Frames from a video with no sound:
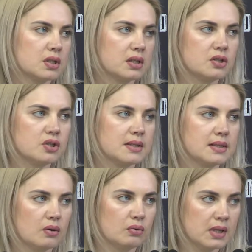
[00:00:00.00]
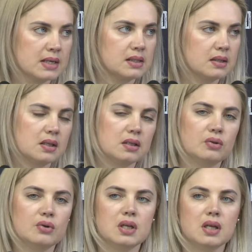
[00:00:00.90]
their houses
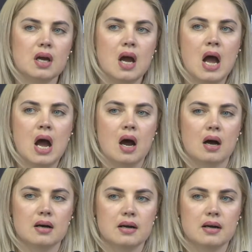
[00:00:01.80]
have been destroyed